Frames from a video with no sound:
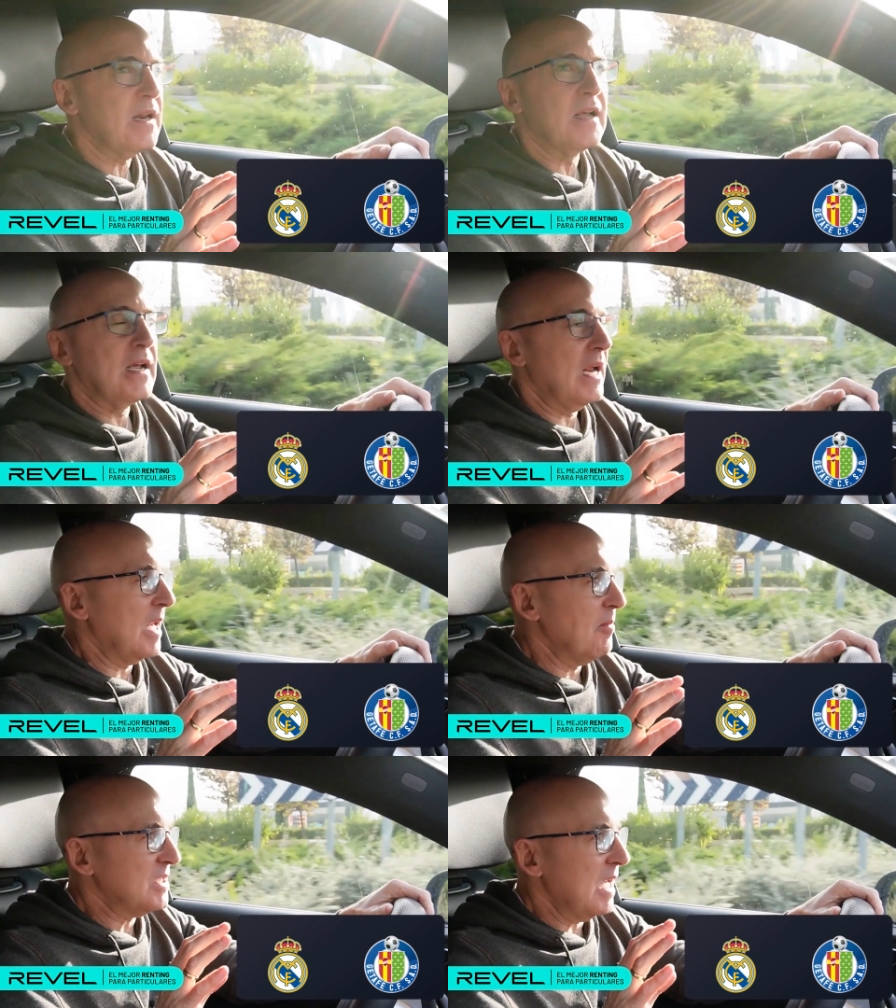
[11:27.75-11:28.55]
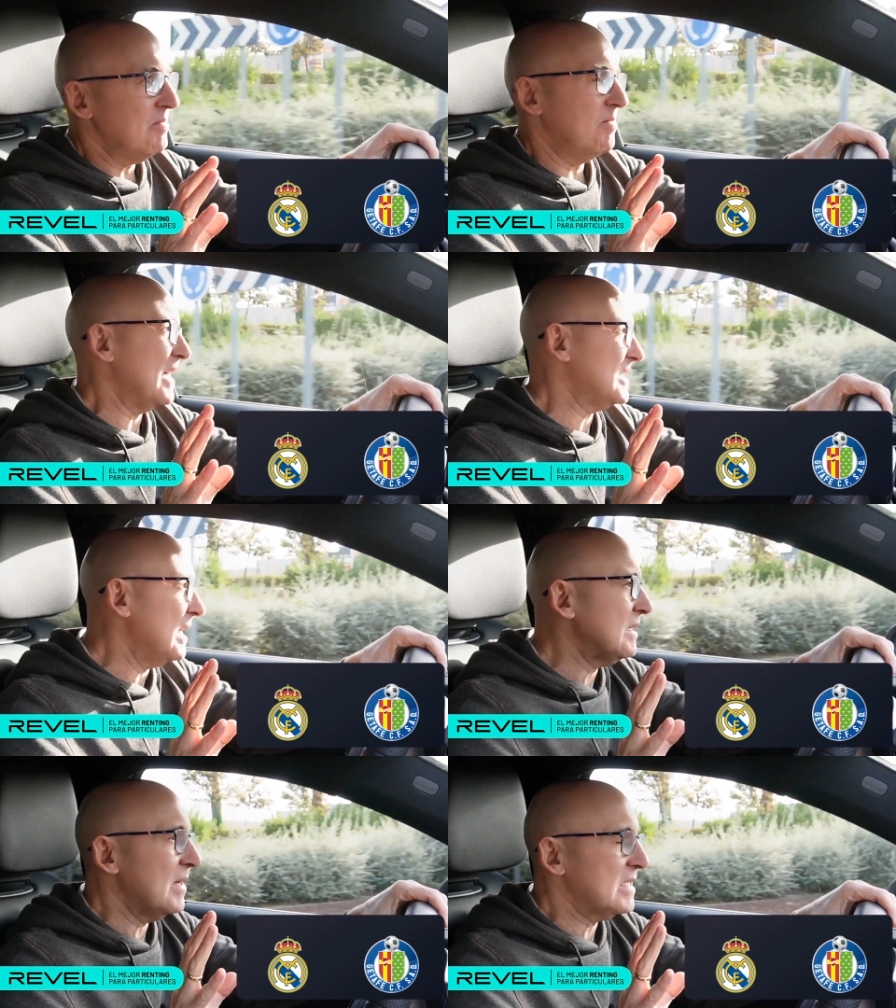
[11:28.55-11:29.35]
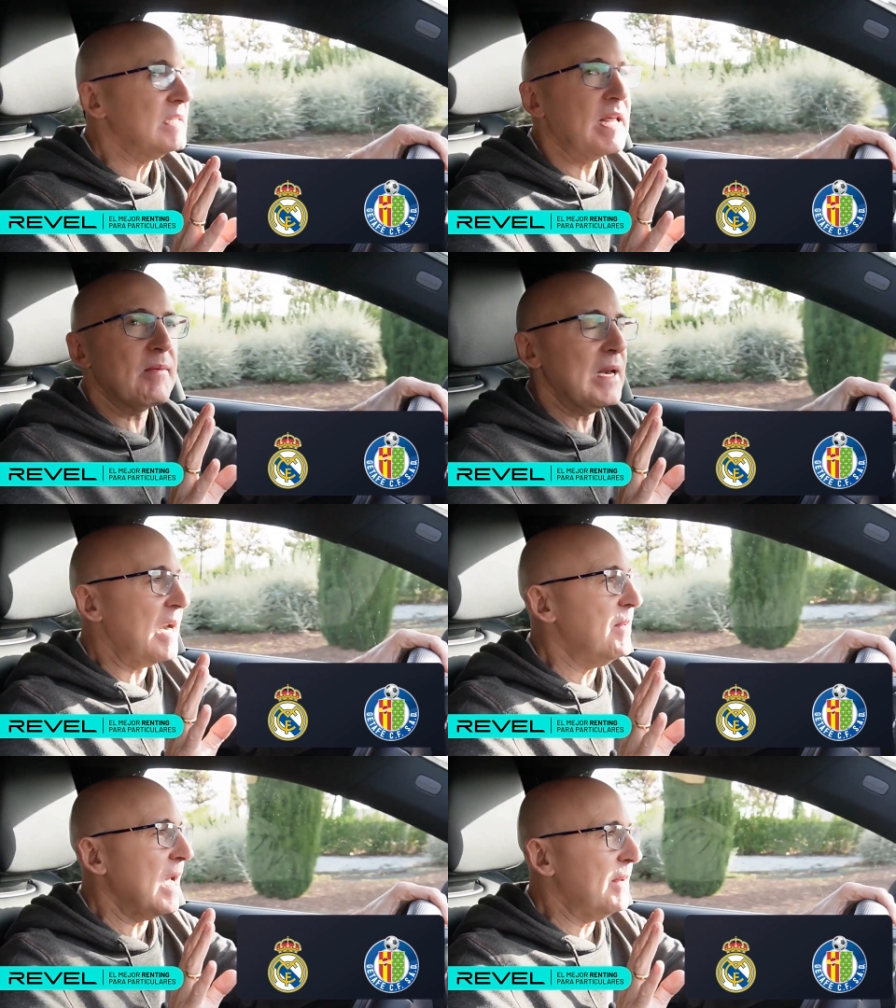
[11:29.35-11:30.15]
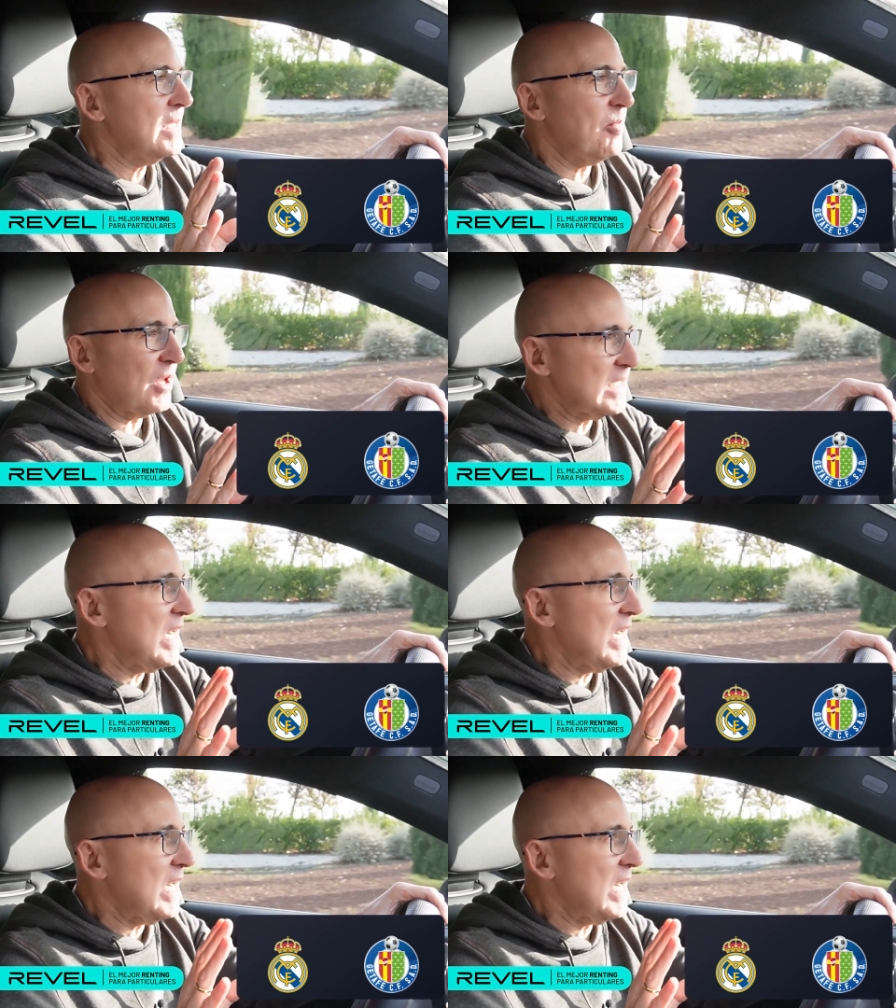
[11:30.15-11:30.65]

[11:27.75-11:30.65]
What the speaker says: The team is quite weak mentally because that's the truth.